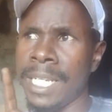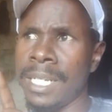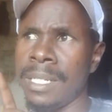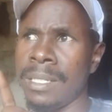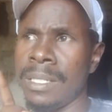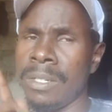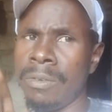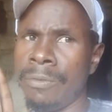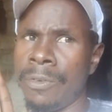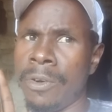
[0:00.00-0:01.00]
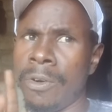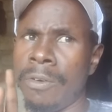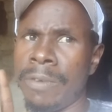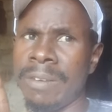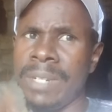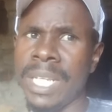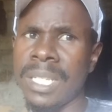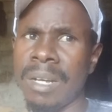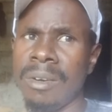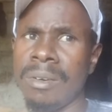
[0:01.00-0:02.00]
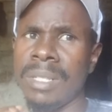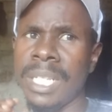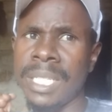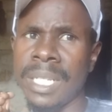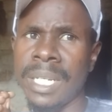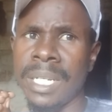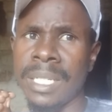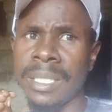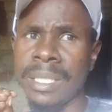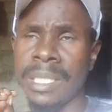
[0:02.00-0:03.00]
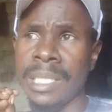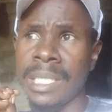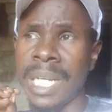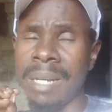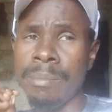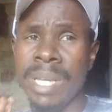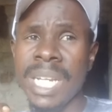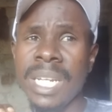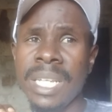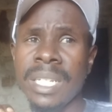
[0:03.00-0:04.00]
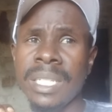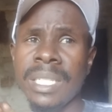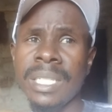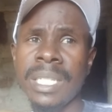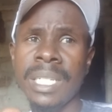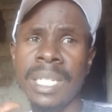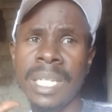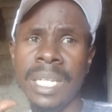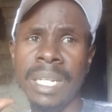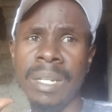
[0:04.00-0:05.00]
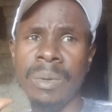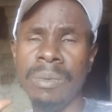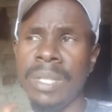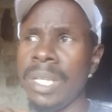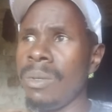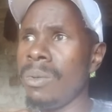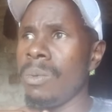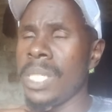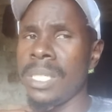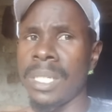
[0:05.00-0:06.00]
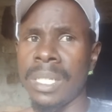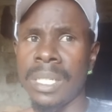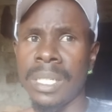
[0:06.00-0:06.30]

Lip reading: think 4 or 5 days ago, there's a building in Udiru which